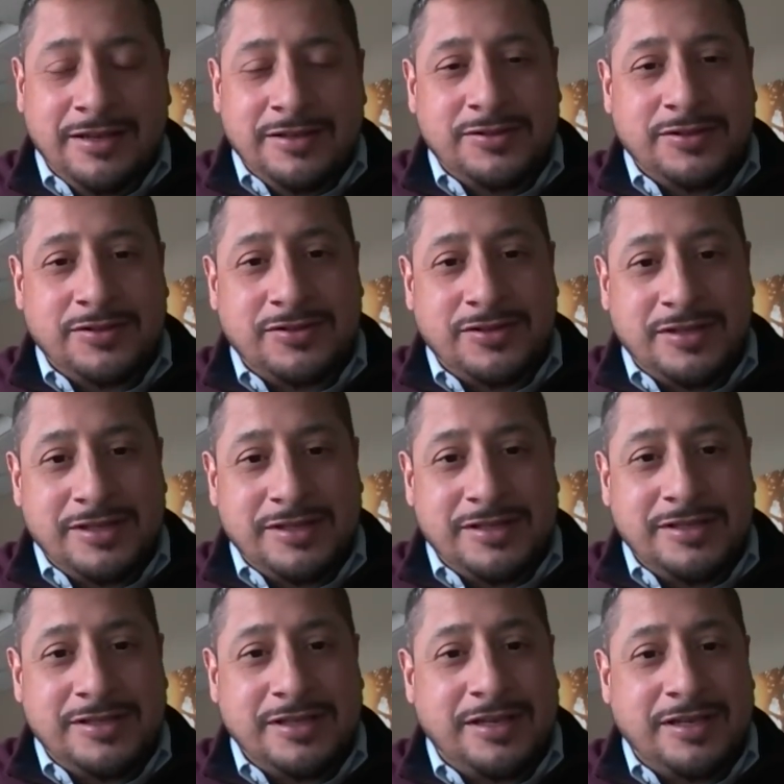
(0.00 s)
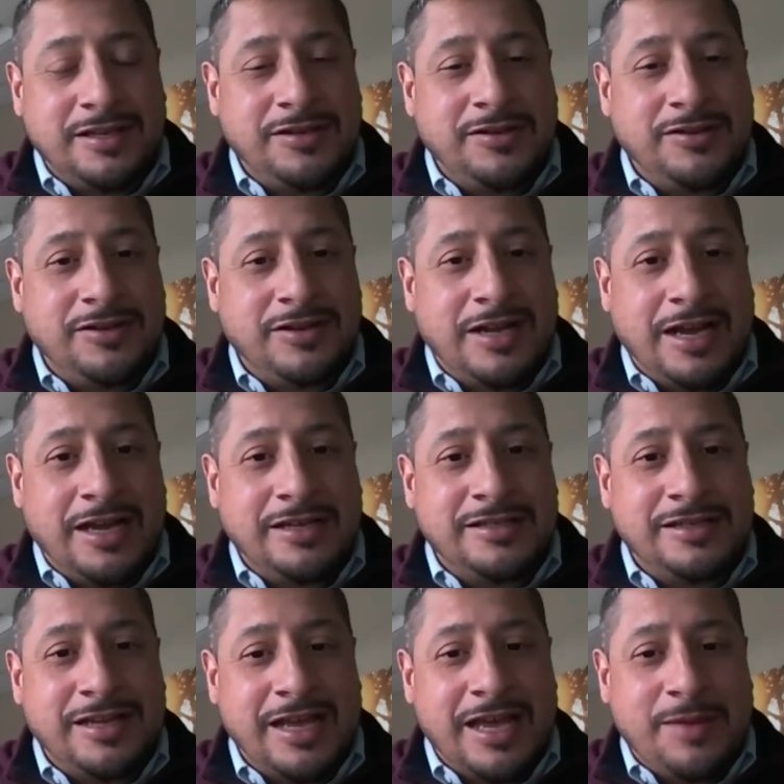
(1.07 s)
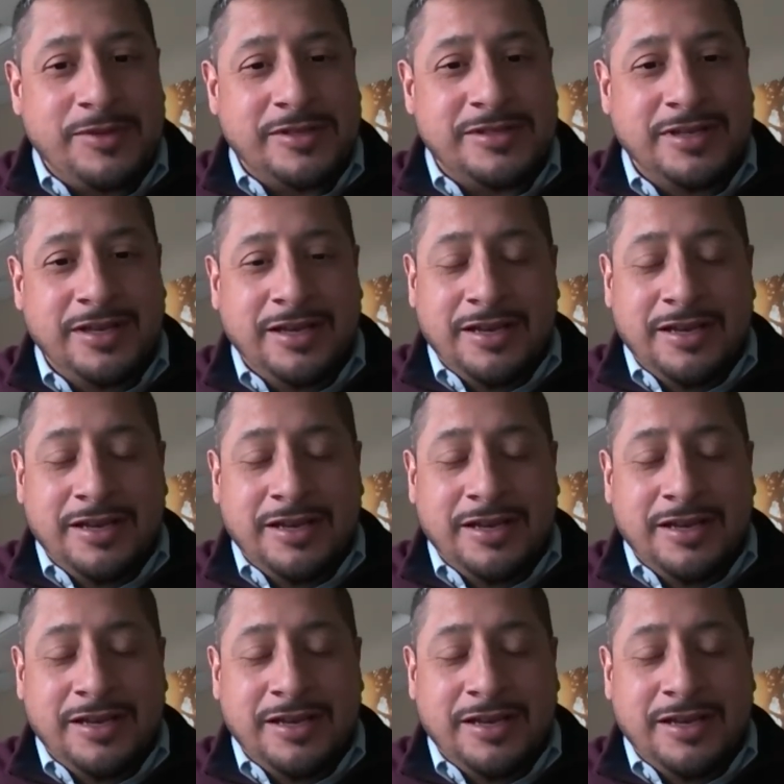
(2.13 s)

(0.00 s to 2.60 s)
social distance, and continue good hygiene habits.